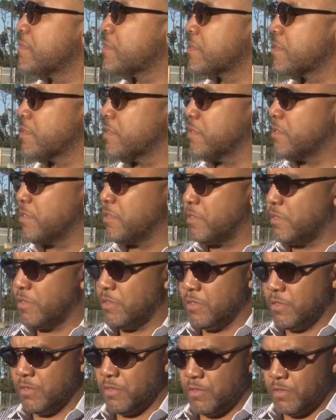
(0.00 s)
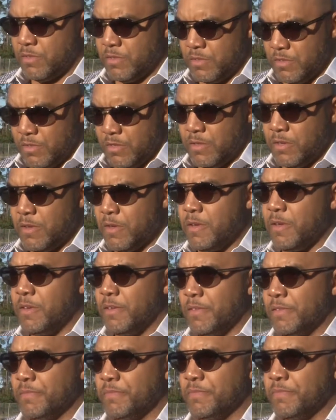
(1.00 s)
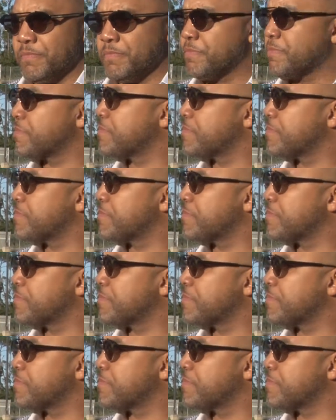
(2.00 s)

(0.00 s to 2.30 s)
No words are spoken by the person on screen.